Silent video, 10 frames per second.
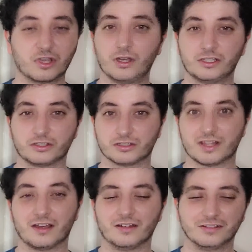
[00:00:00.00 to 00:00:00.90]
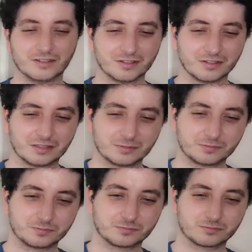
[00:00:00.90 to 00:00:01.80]
He's just there.
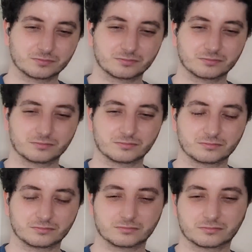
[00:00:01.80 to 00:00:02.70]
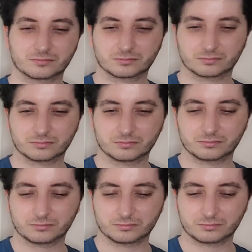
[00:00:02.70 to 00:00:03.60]
Uh, I was just in
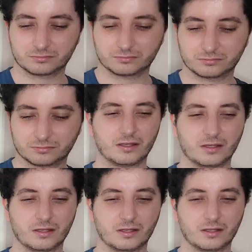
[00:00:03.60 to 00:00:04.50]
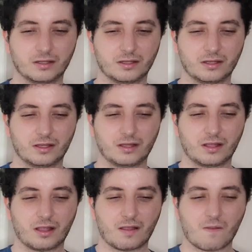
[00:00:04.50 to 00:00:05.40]
Oregon. Great. Well, a few more days of crap cable
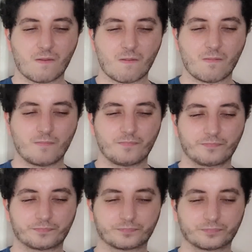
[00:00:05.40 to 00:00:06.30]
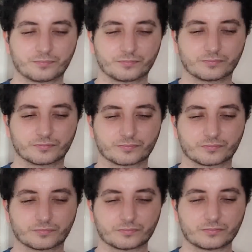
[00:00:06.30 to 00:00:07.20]
couldn't hurt. Right, because that's what
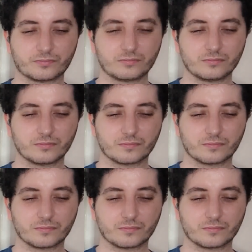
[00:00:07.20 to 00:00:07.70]
you did when you got